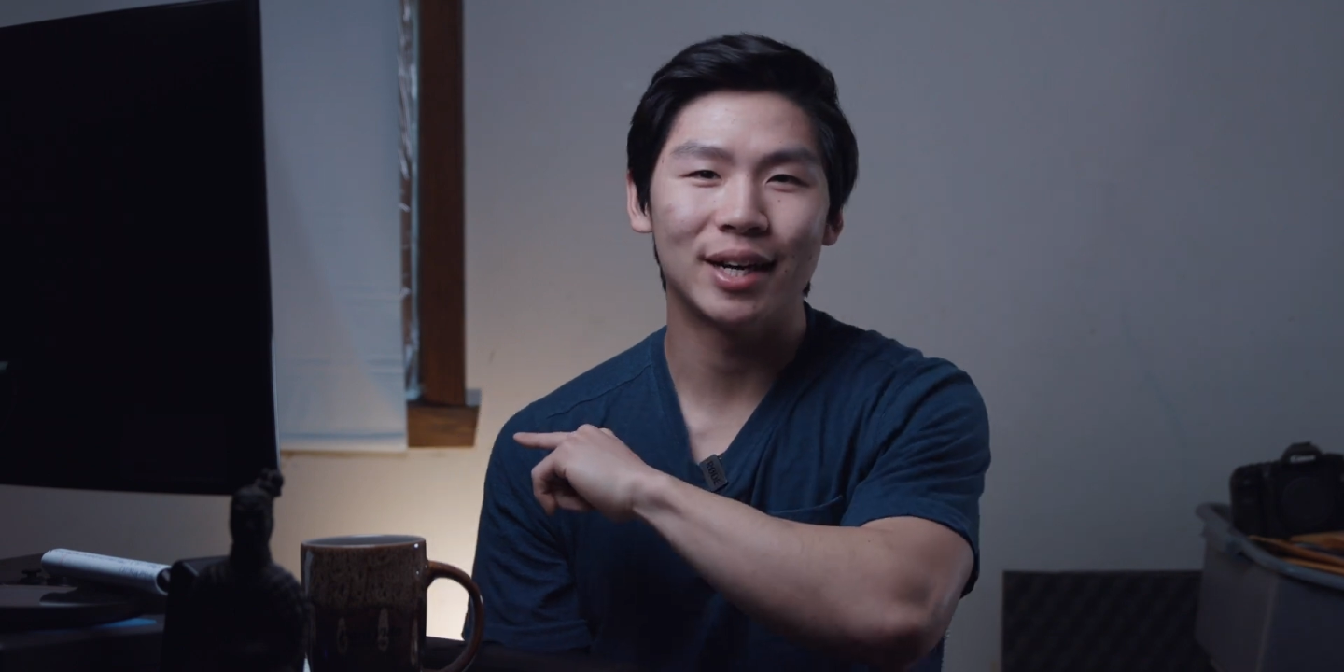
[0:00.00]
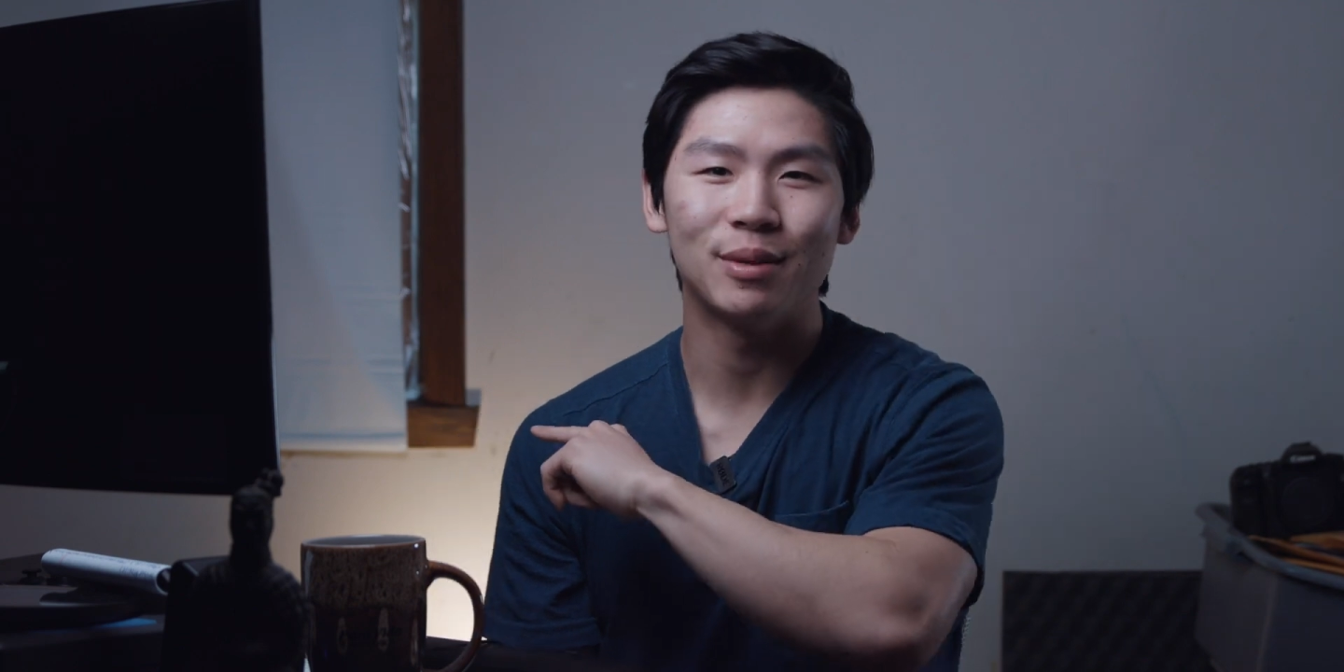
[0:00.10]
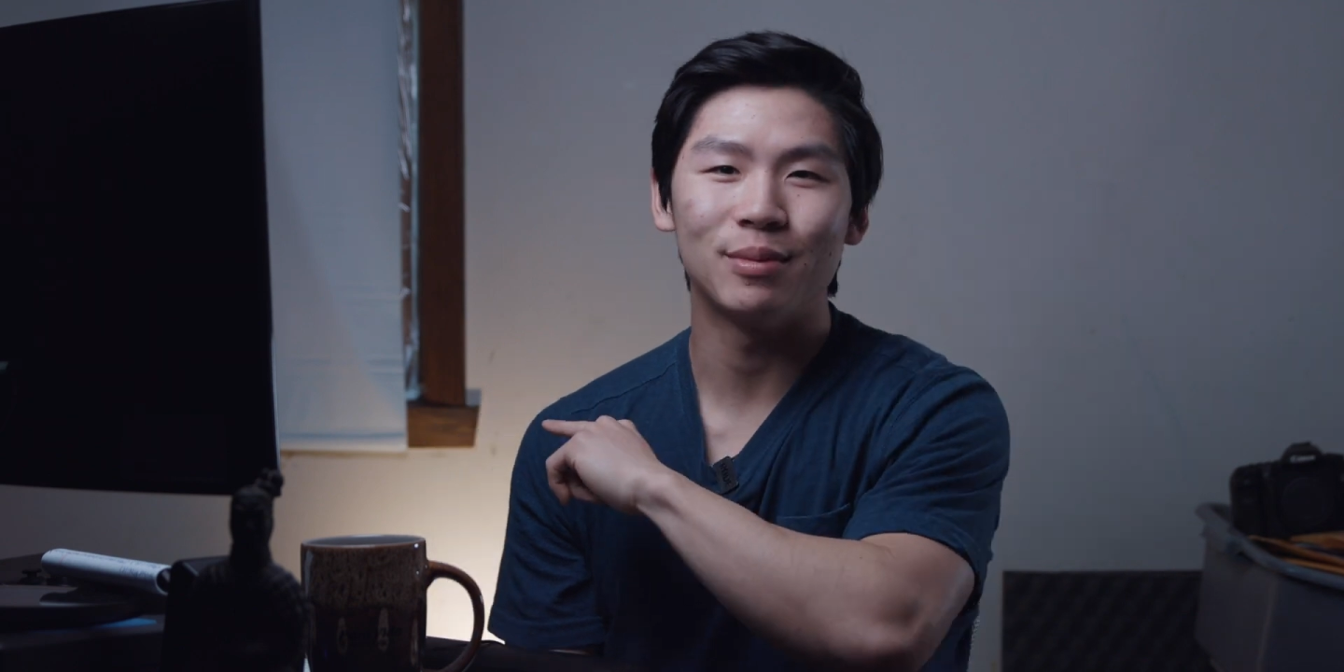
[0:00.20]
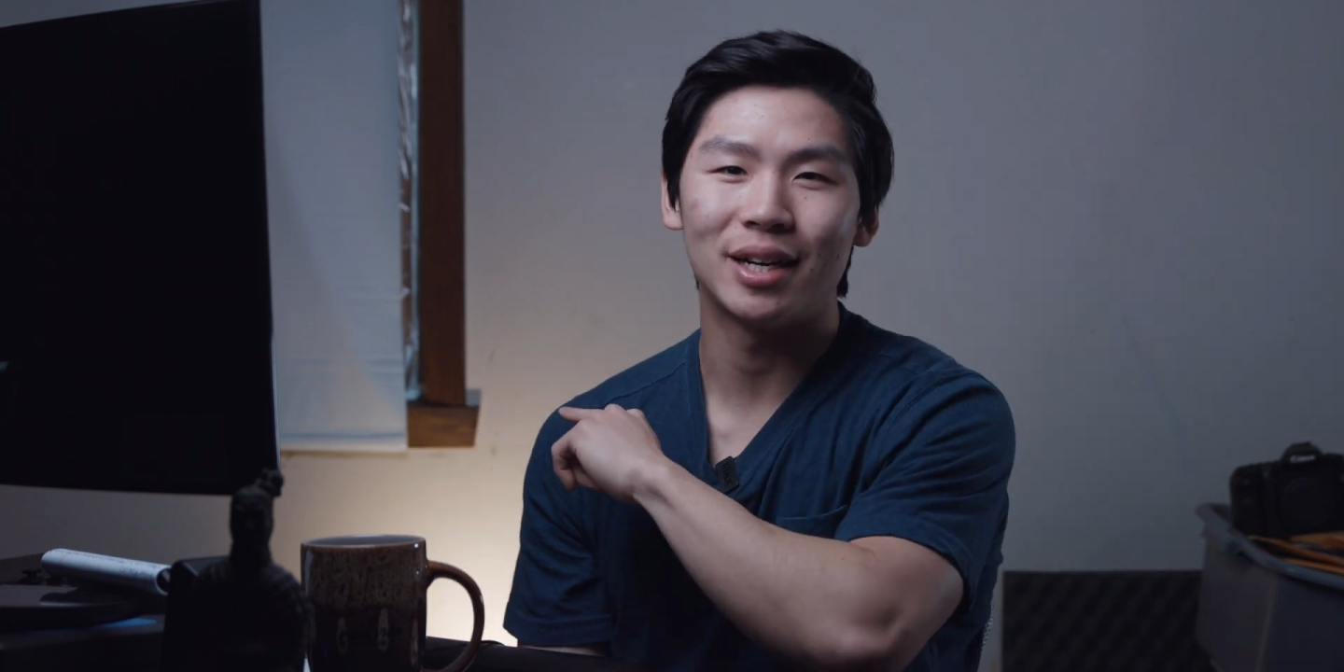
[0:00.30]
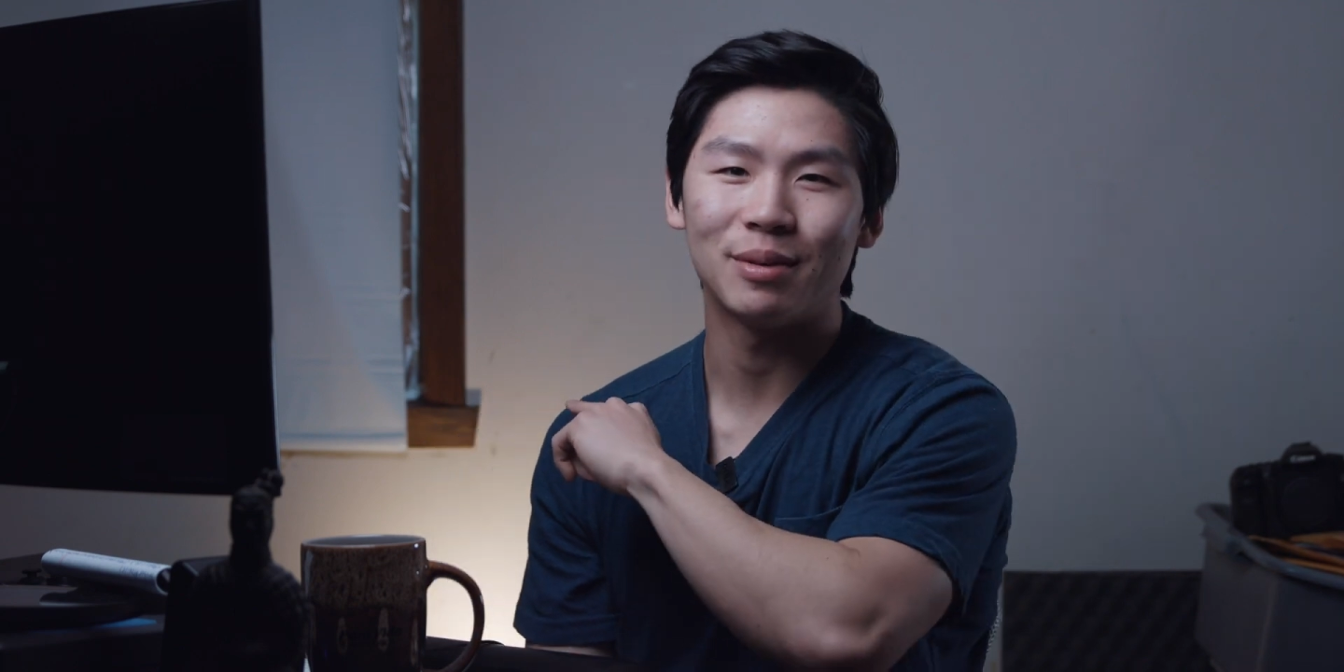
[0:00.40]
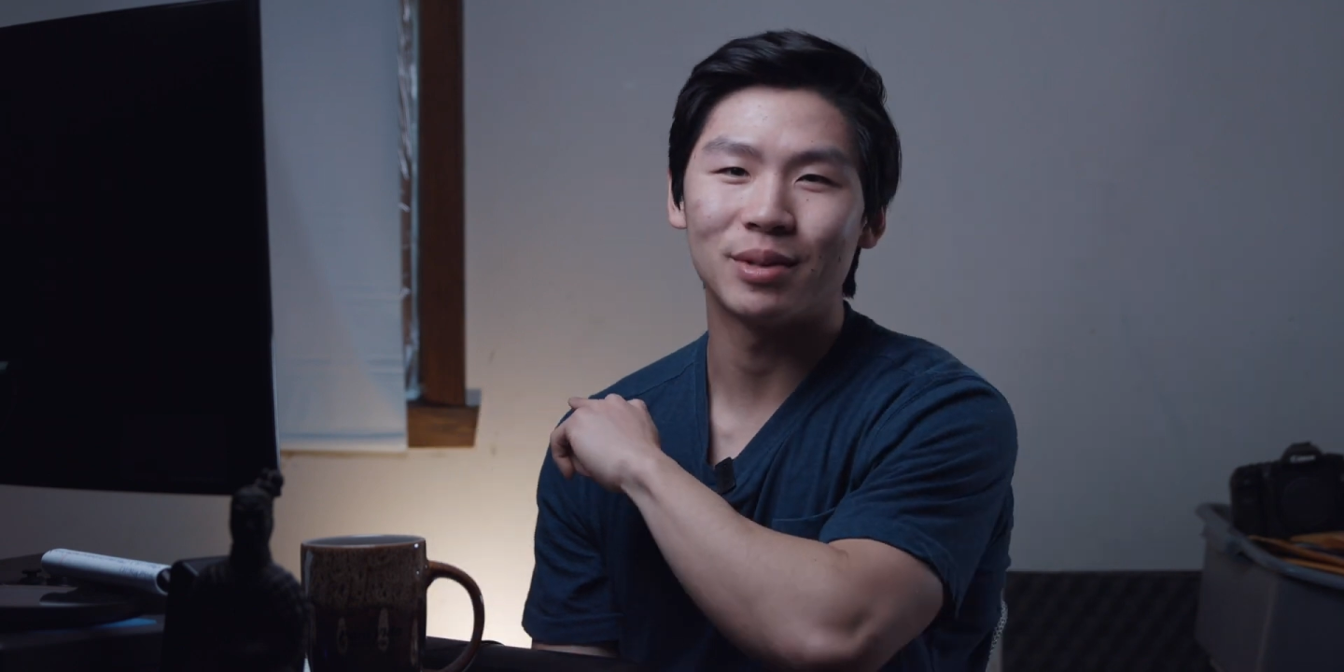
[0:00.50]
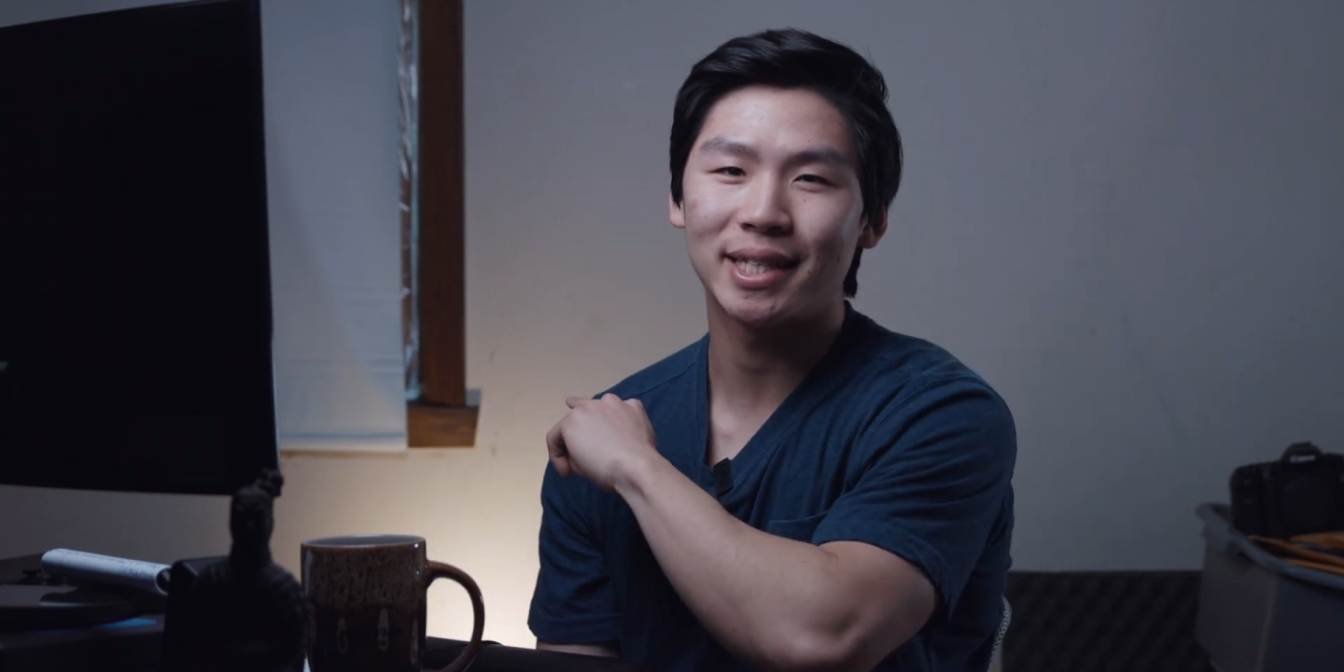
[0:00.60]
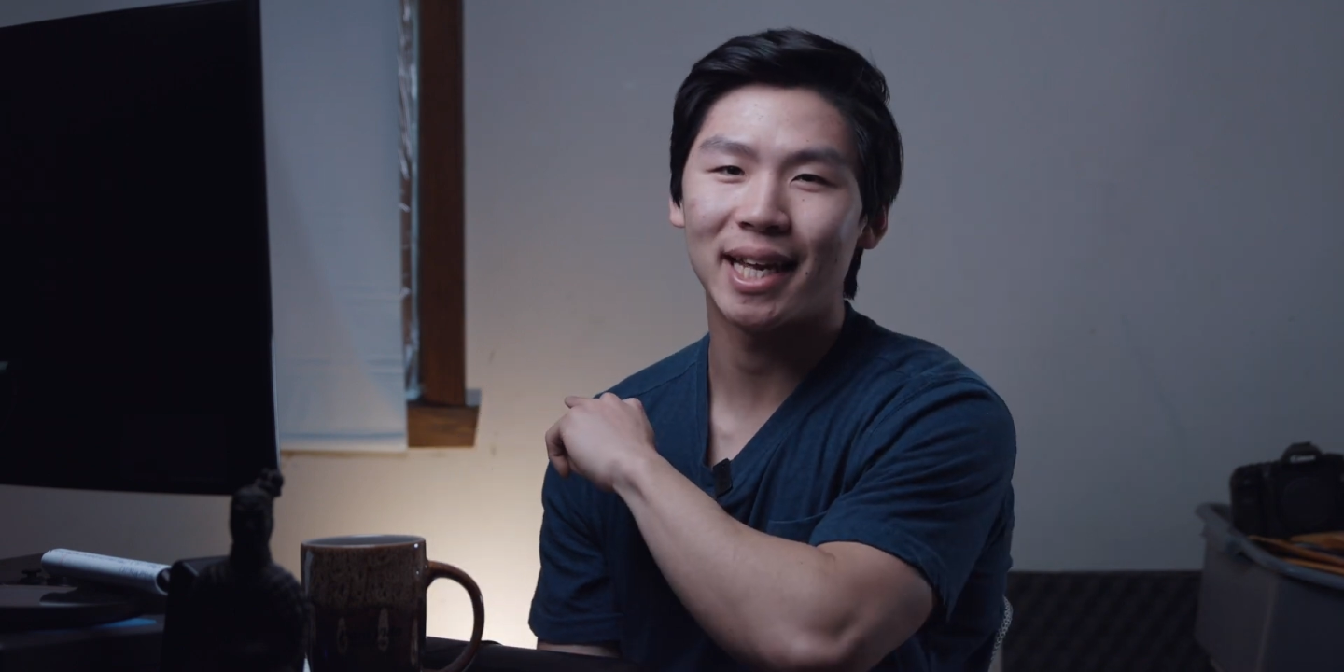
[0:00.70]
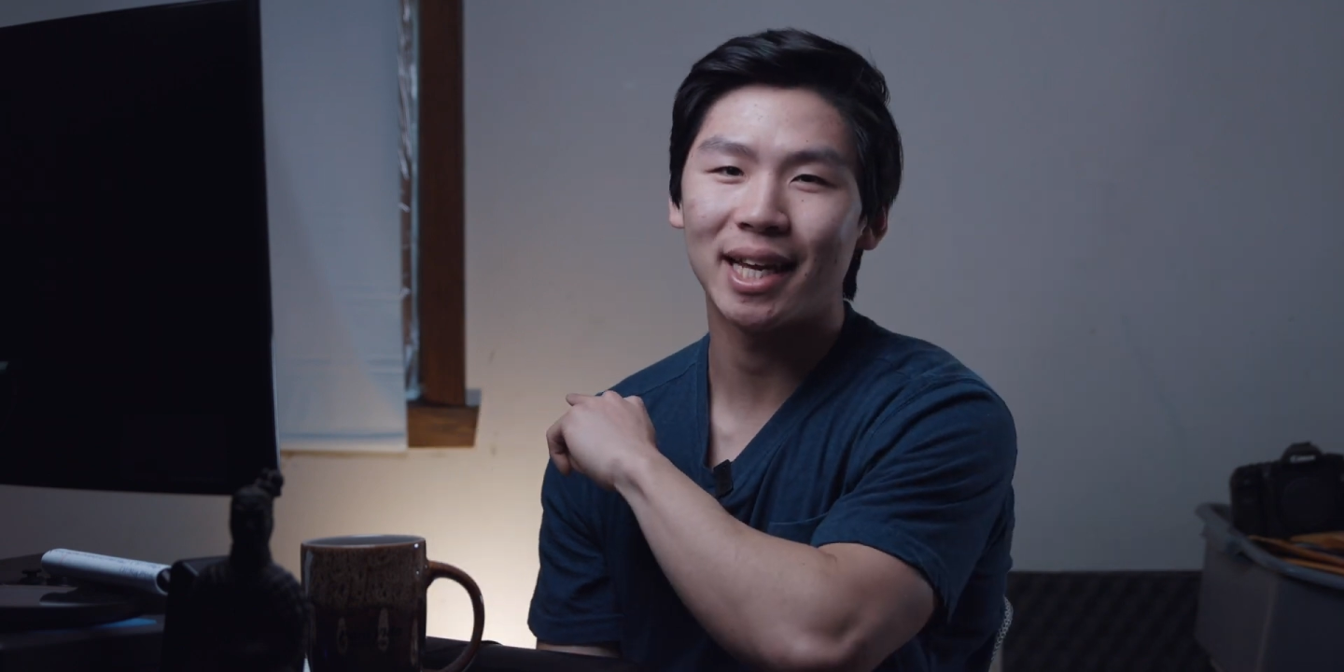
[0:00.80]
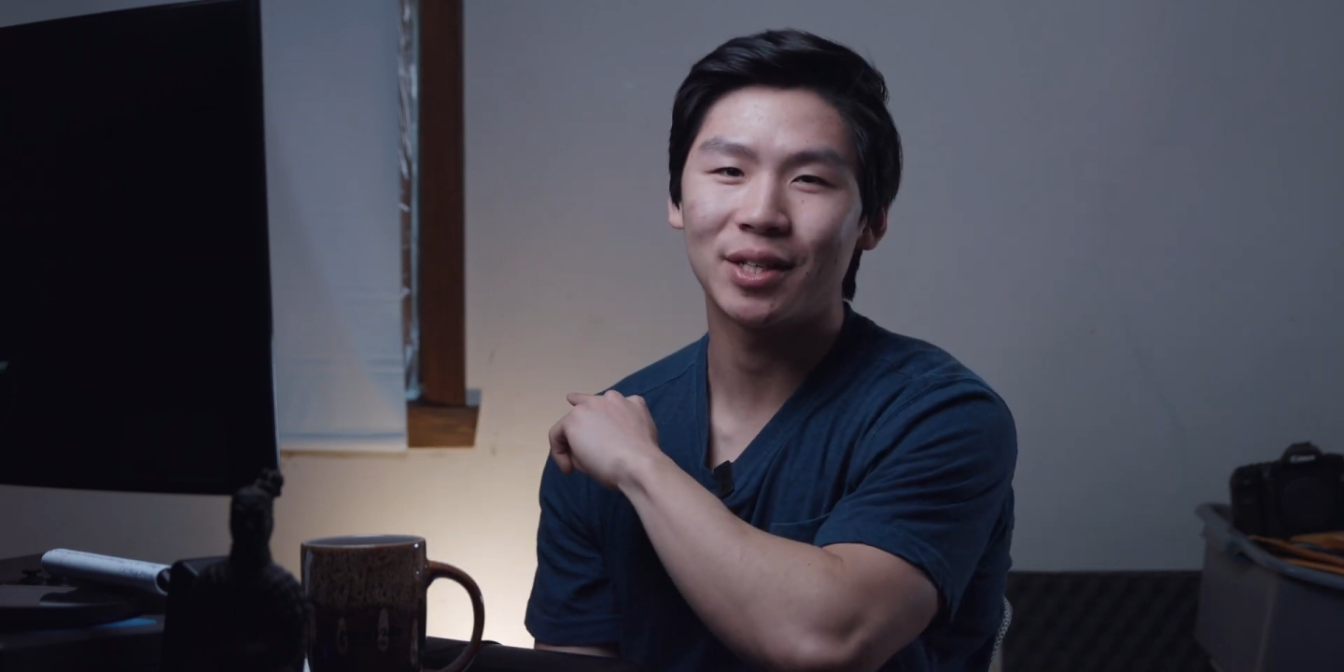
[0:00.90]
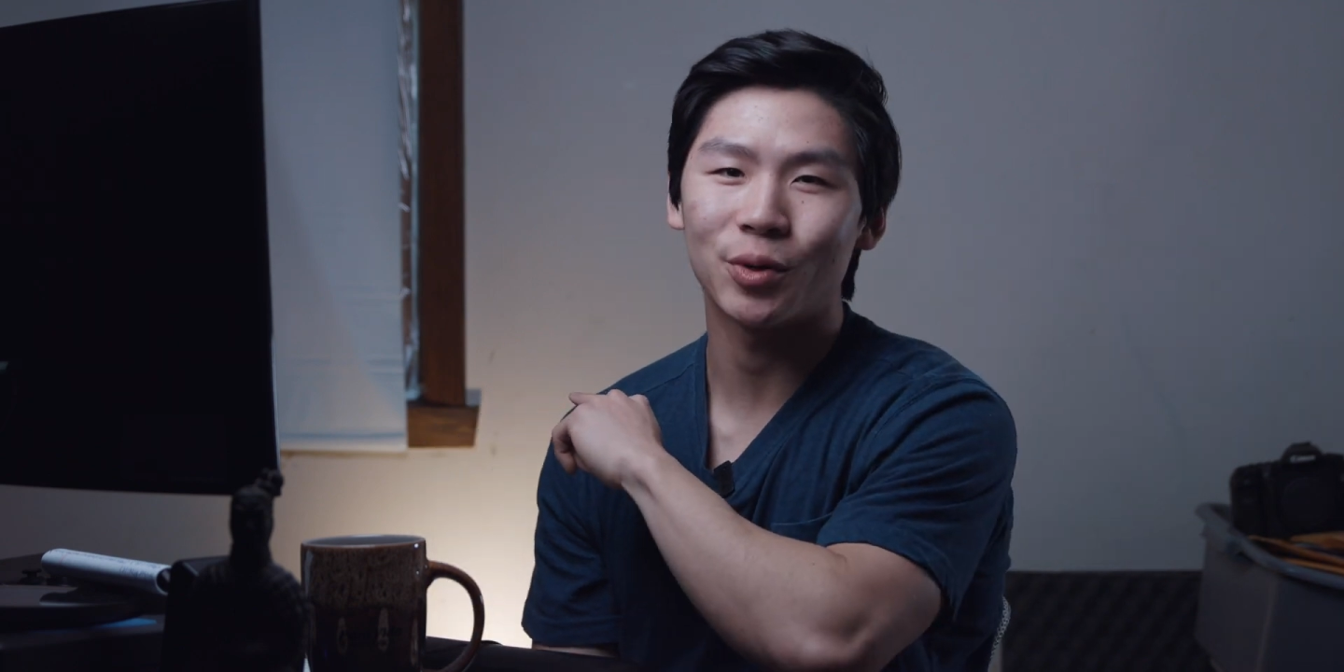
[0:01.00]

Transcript: any mistakes